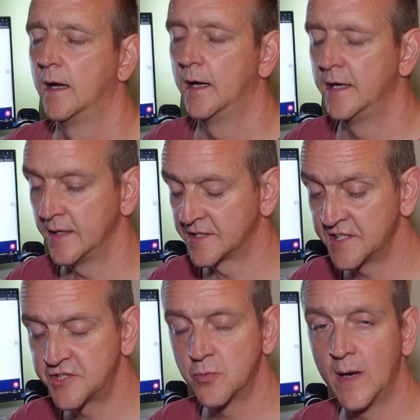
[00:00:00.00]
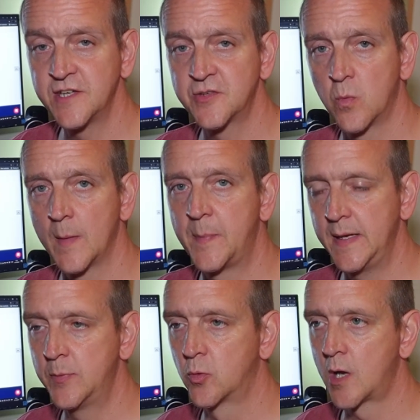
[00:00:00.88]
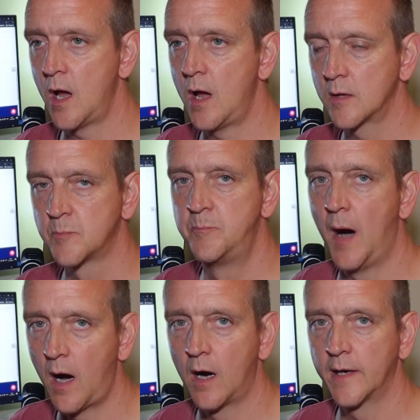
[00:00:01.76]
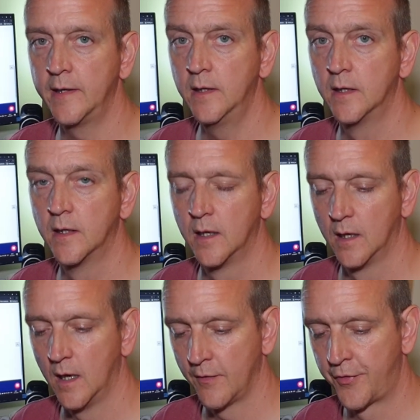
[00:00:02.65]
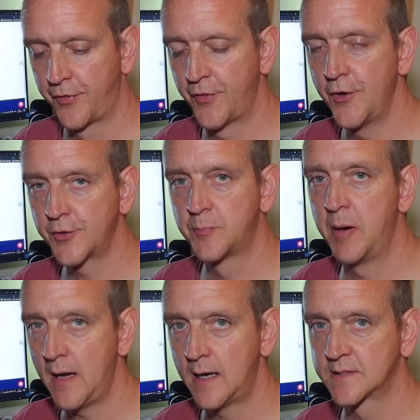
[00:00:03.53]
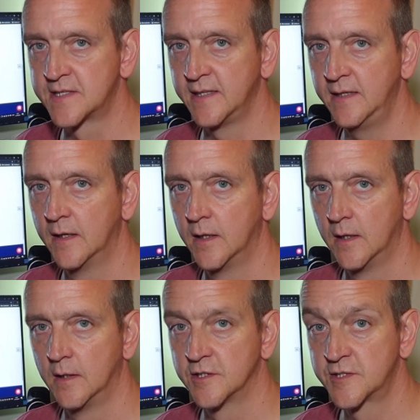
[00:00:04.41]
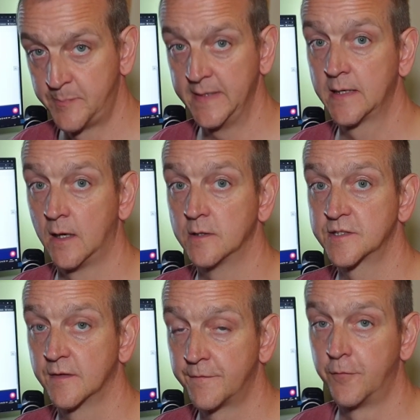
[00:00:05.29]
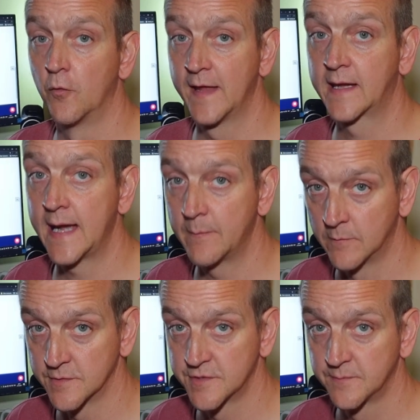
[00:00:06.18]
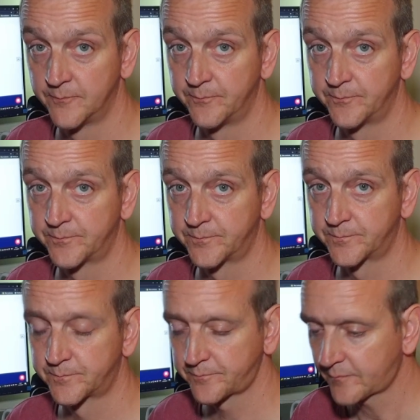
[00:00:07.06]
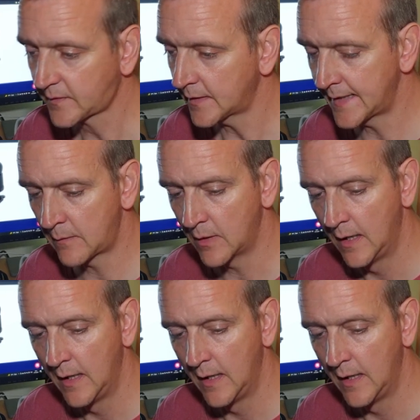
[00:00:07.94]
a situation where people can't buy third-party Speedlites for their cameras. Now,